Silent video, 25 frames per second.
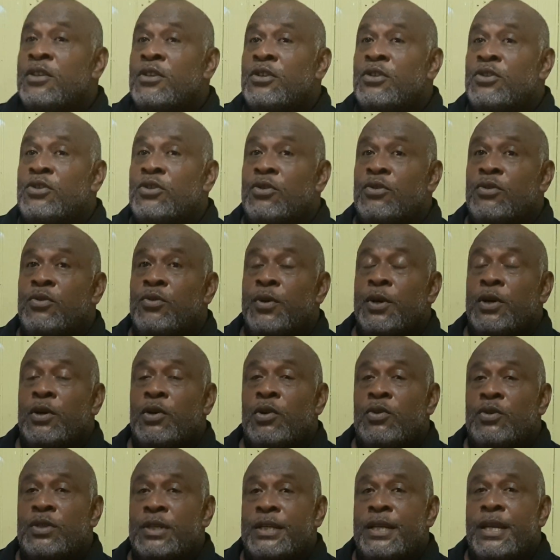So we
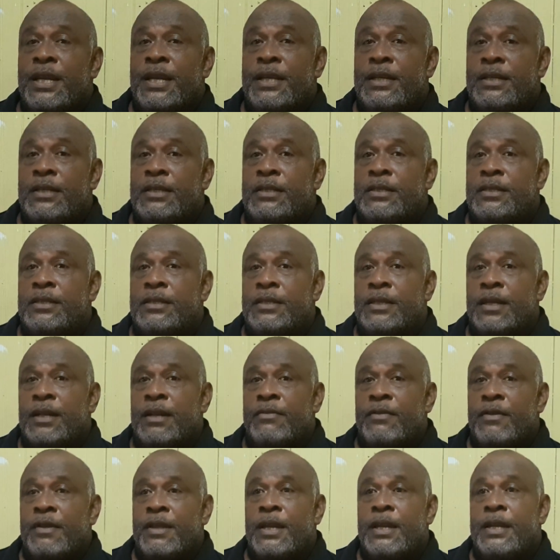closed the gate, and
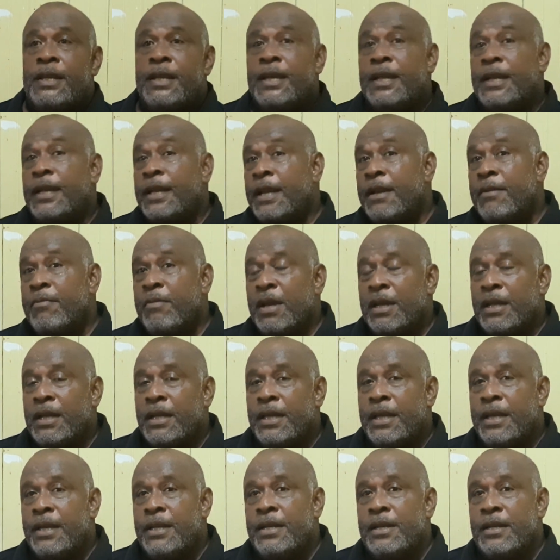after that he ran back
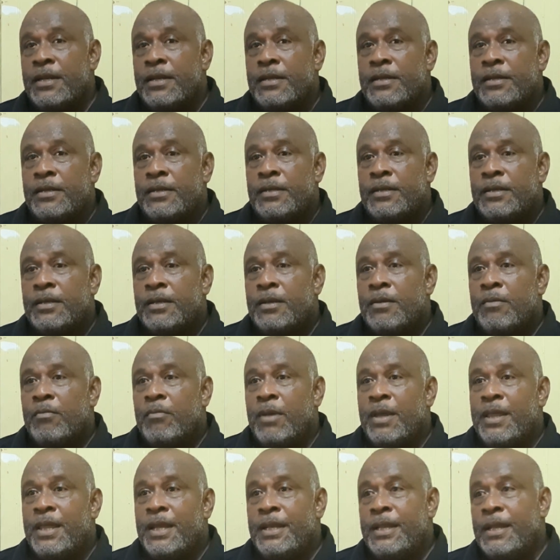again.
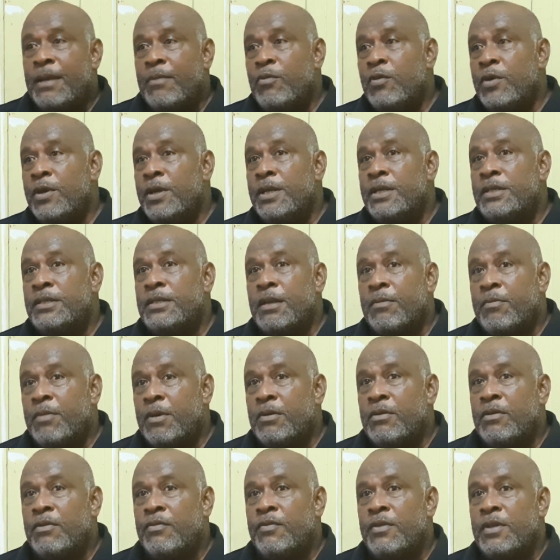By that time we stepped
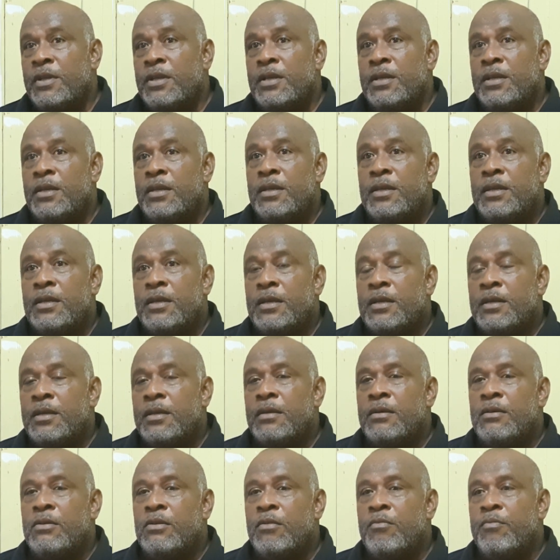out of the
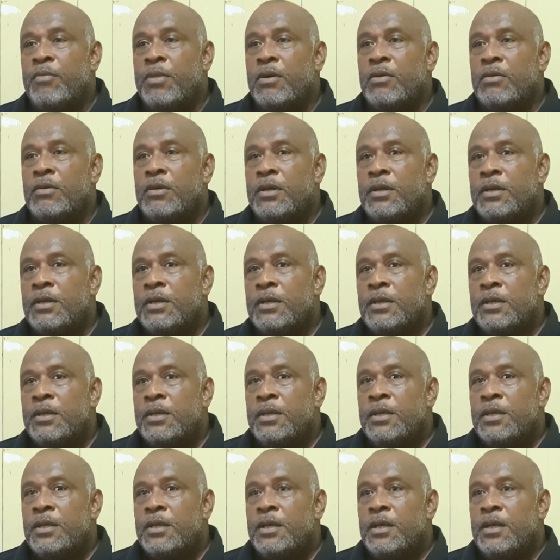compound,
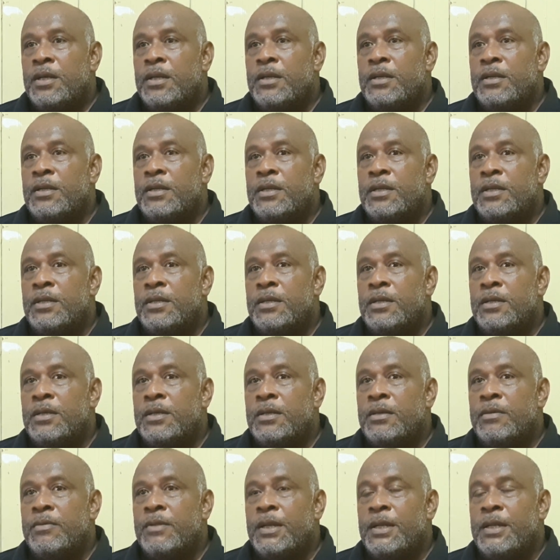and
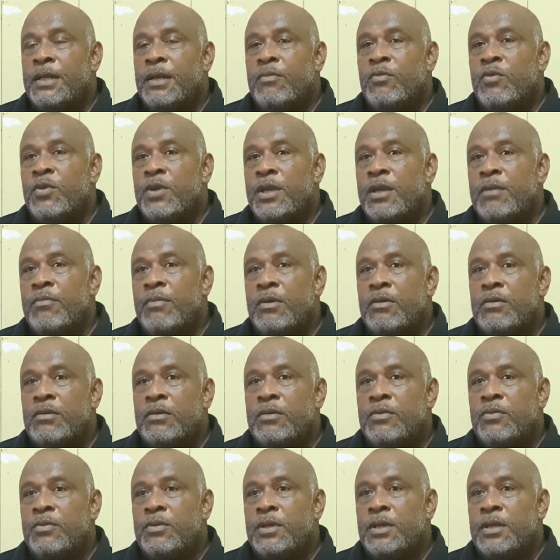that time we came out,
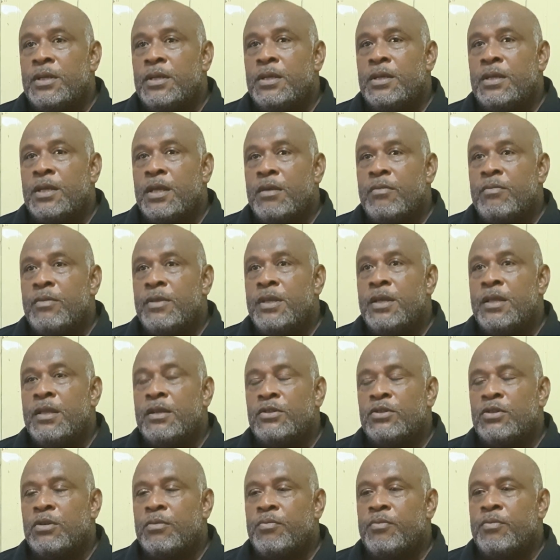we came near the
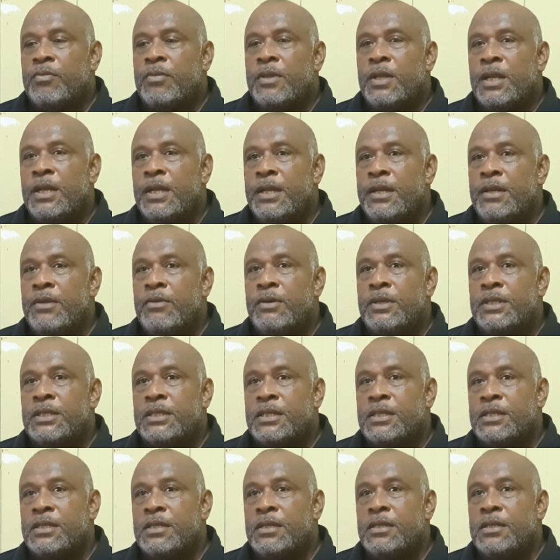shop. The lady
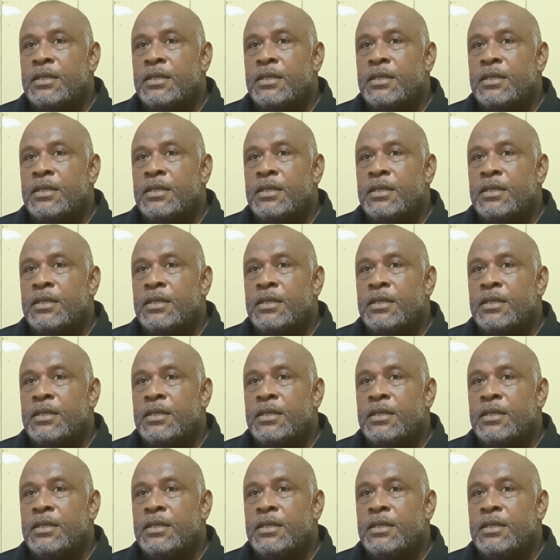was